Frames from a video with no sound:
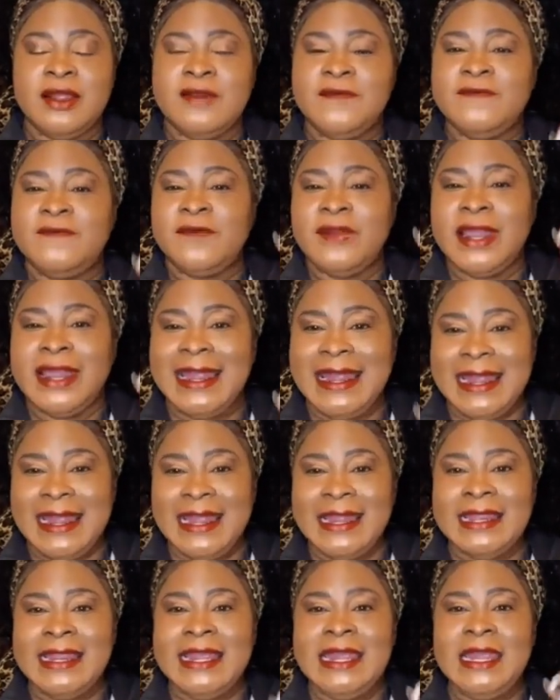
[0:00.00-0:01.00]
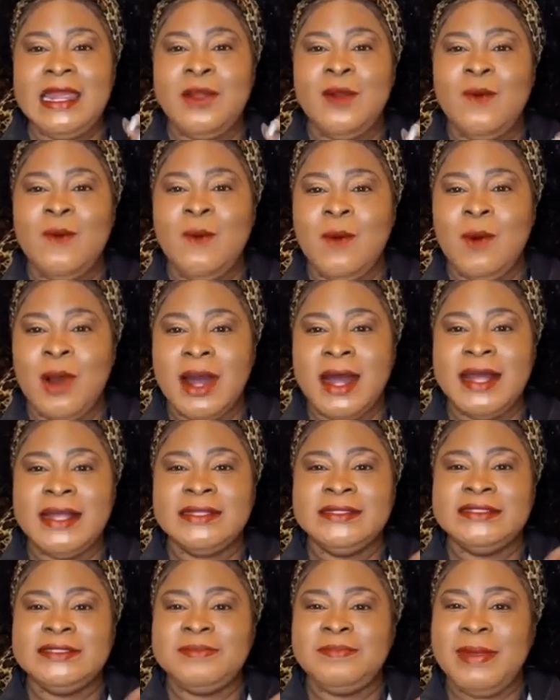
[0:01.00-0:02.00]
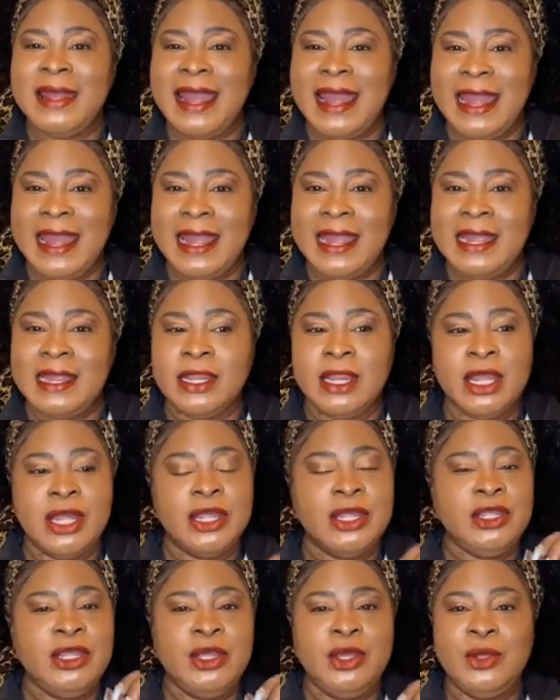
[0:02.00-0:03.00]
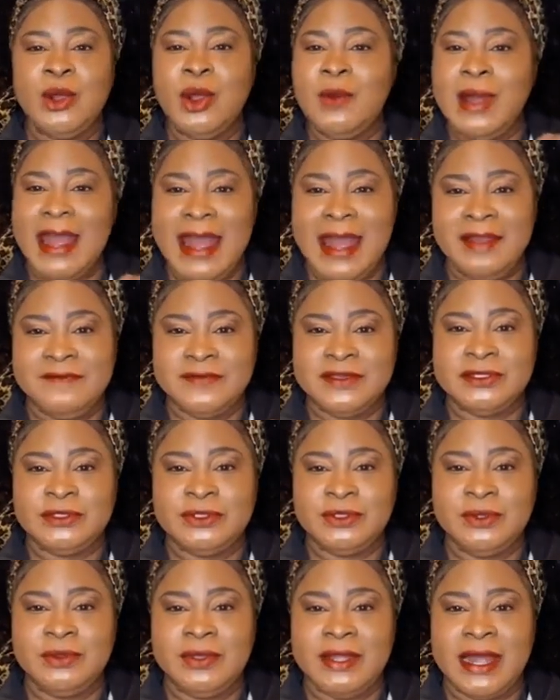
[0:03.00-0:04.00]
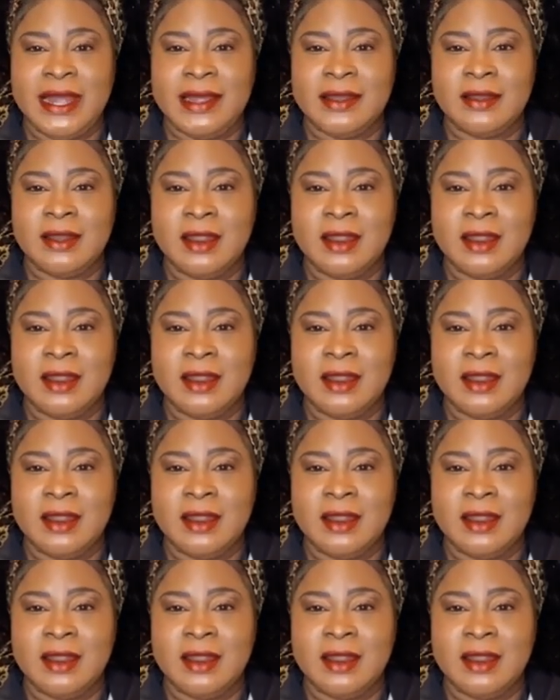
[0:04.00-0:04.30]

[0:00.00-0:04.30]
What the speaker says: for anyone's pain. You don't have to do that.